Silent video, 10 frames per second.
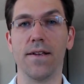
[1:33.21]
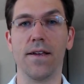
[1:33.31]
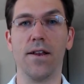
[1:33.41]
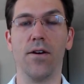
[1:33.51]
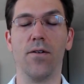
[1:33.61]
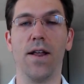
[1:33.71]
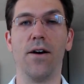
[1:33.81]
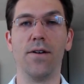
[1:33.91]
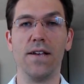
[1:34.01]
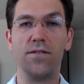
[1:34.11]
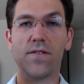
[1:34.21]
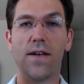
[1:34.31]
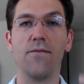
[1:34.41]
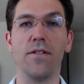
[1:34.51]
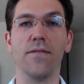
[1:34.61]
and how each
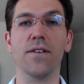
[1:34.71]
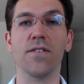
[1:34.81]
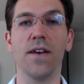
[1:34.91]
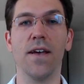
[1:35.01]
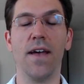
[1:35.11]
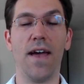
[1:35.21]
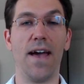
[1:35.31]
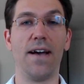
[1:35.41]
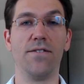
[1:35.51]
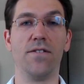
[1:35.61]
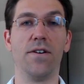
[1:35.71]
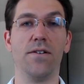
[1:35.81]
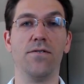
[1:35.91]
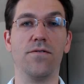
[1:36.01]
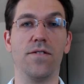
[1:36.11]
level of us has to
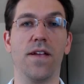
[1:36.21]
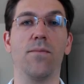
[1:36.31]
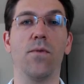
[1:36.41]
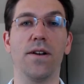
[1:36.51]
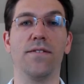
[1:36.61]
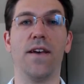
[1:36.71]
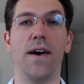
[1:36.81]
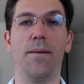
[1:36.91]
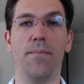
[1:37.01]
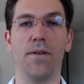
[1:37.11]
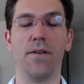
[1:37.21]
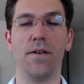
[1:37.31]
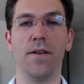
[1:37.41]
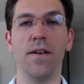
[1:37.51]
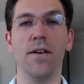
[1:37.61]
understand what has happened
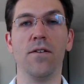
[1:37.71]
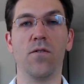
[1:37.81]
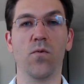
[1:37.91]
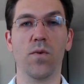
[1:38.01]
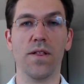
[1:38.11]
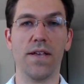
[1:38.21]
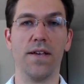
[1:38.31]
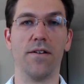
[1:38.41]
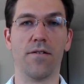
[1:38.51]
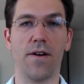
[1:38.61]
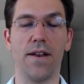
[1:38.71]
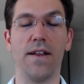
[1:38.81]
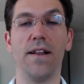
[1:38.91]
to really integrate it.